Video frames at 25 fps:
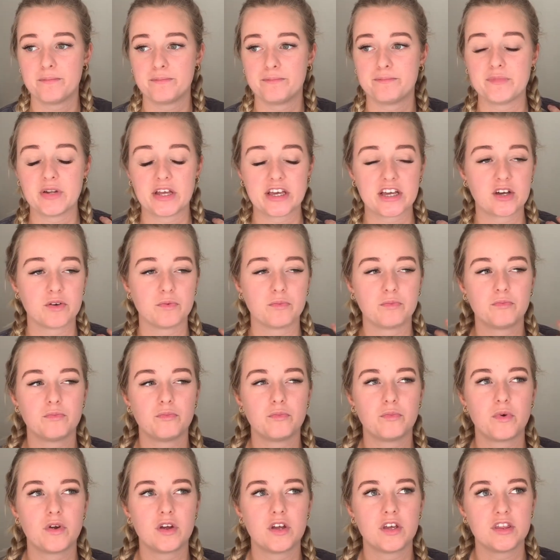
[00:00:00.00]
like
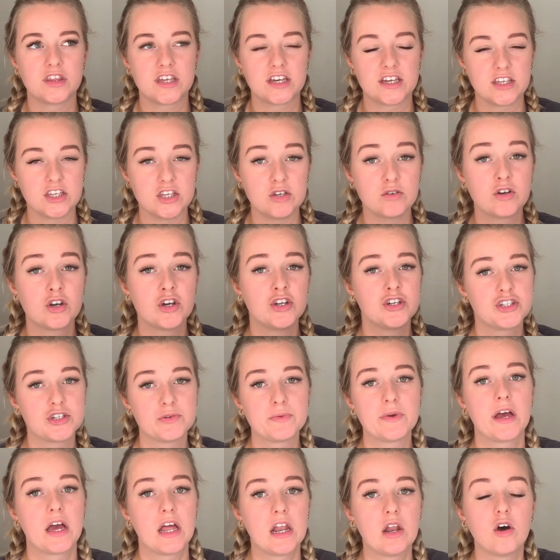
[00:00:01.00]
that you can do
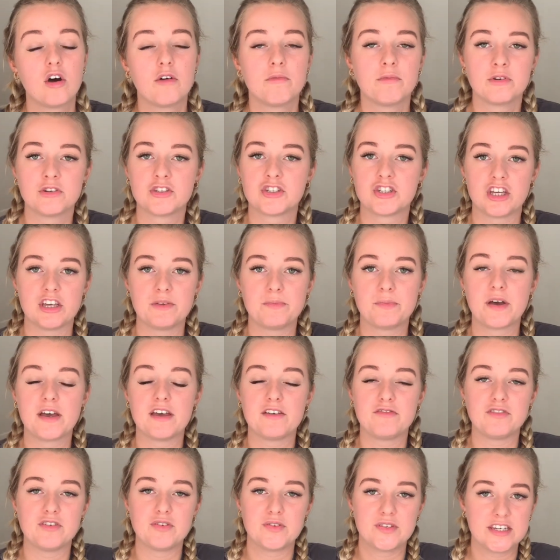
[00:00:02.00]
it a lot more cheaper
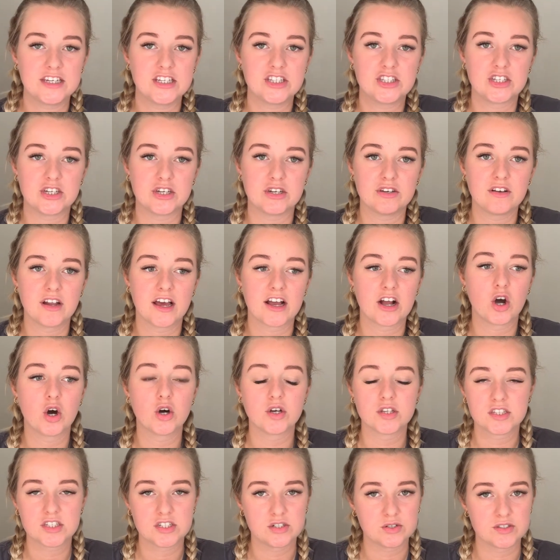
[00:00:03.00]
if you need to. Like,
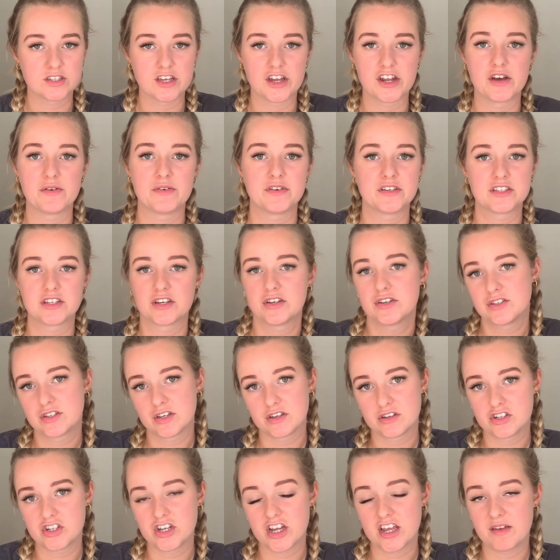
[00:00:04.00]
hostels I know are so
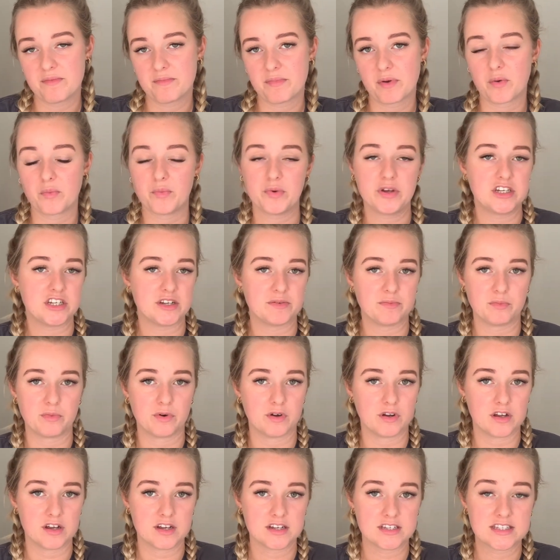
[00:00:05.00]
cheap, but we didn't
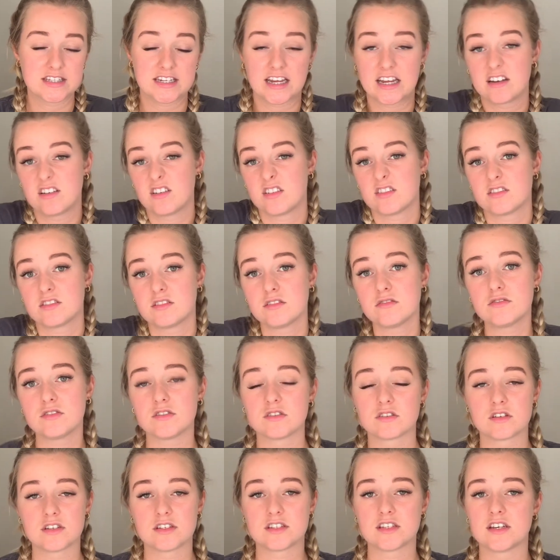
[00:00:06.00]
want to stay in a hostel just
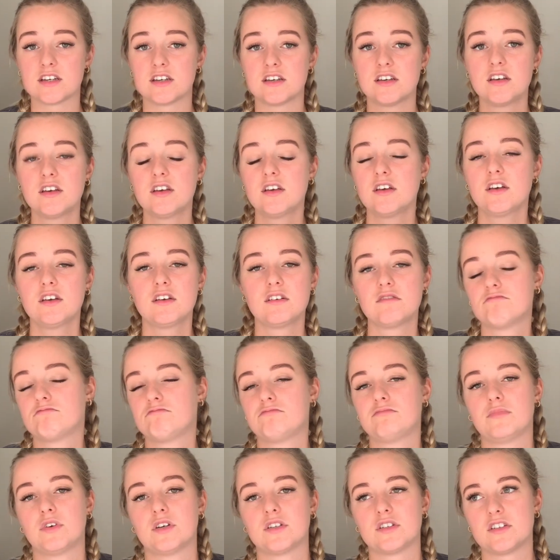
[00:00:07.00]
because it
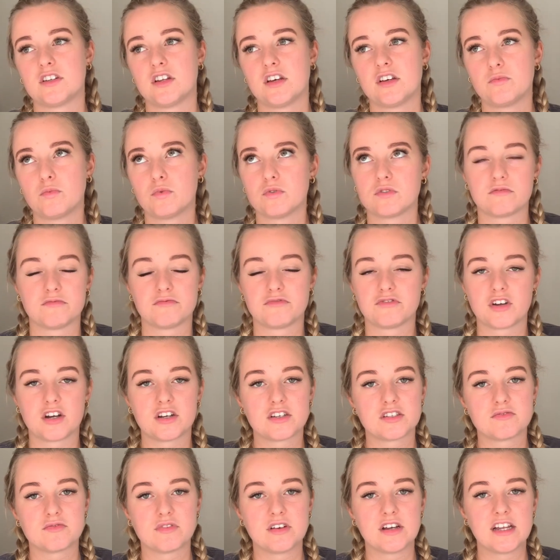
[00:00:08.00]
wasn't for
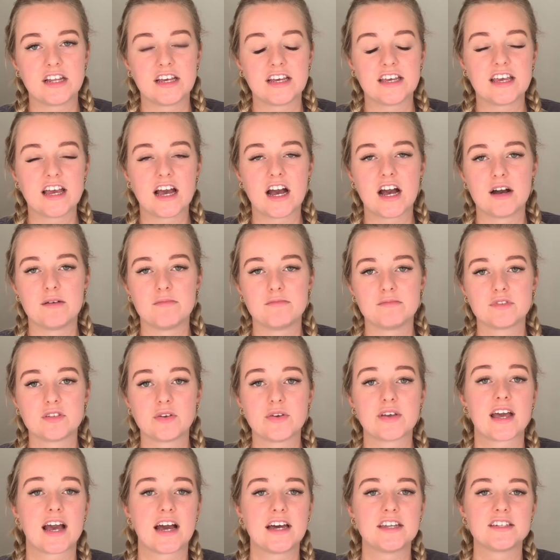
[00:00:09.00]
us really. So
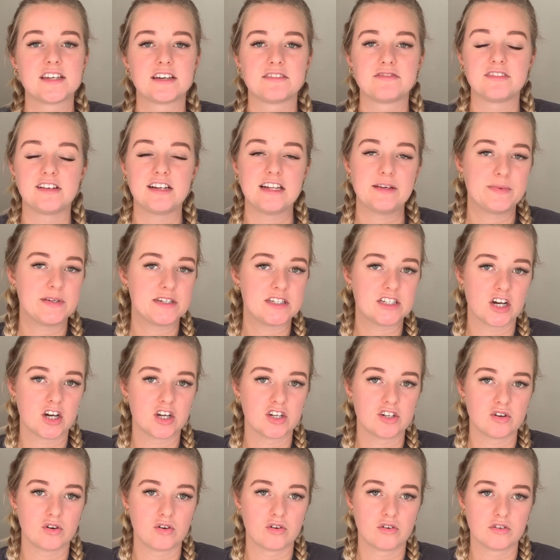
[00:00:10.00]
it can definitely be
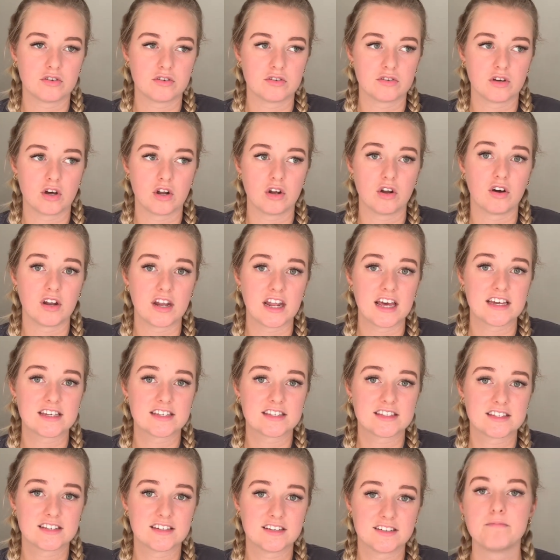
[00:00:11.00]
done on a lot
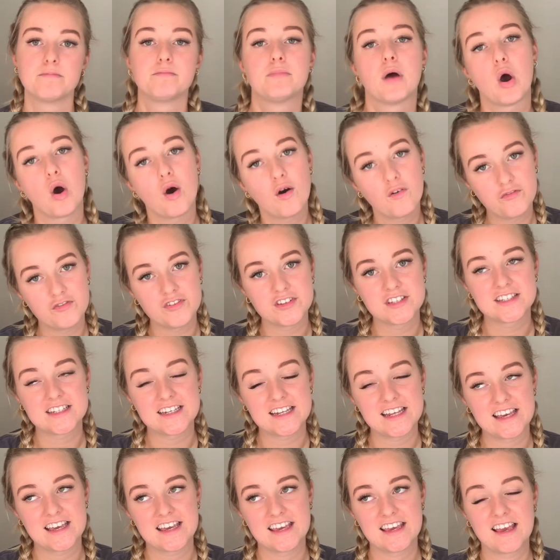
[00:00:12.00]
less. But
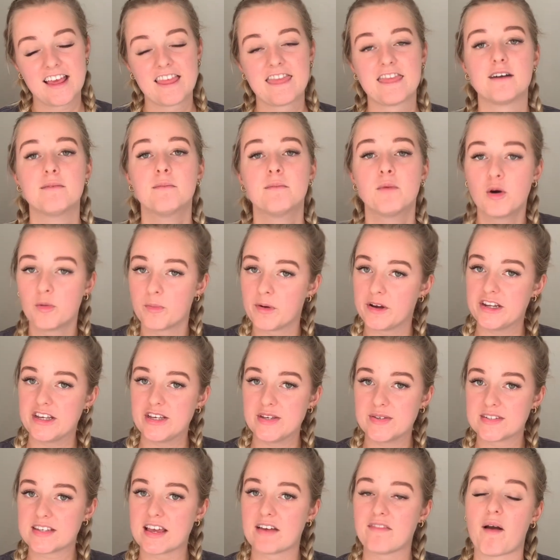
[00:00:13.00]
obviously, the more money
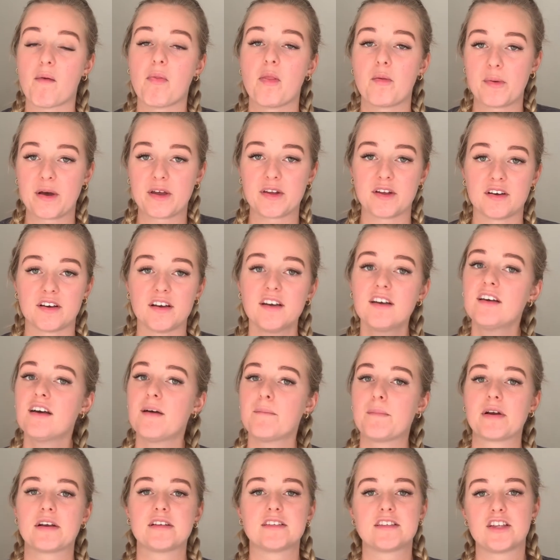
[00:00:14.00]
you save up, the better,
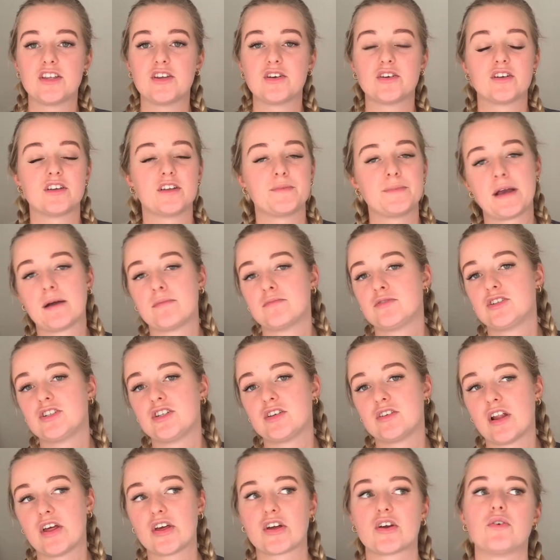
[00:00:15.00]
because then you're going to be able to do
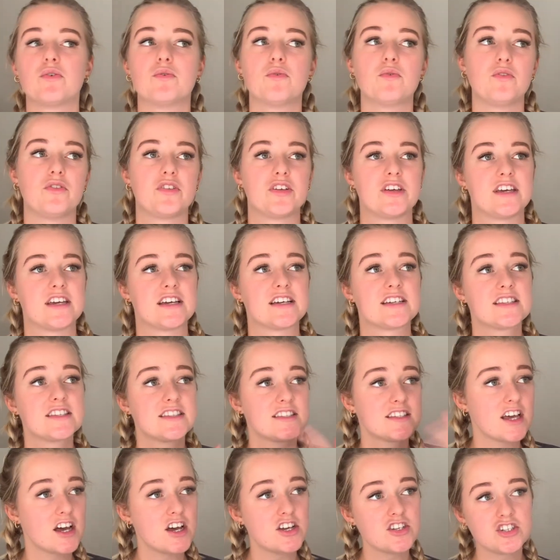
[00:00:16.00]
like all the
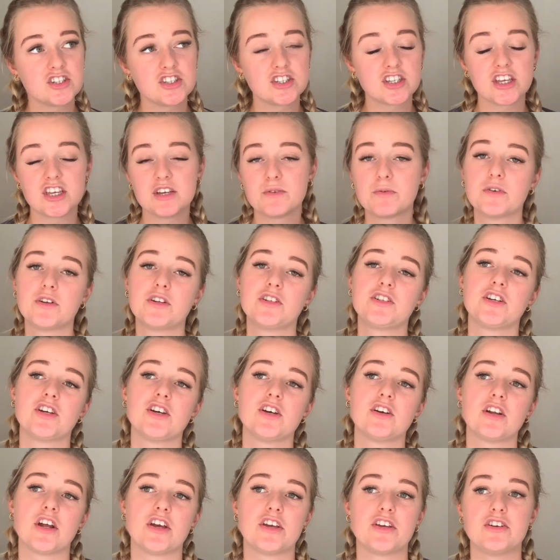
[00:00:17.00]
excursions that you want to
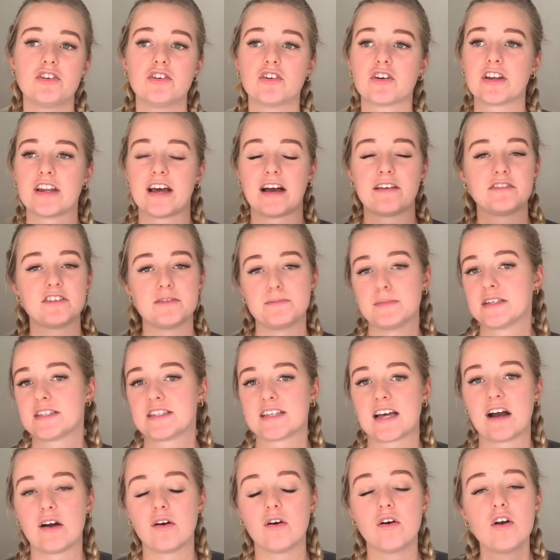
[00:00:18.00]
do. Like, you're not going to have to miss
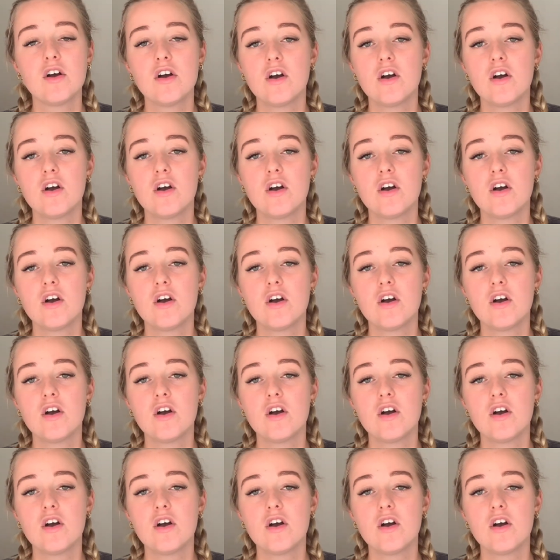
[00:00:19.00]
out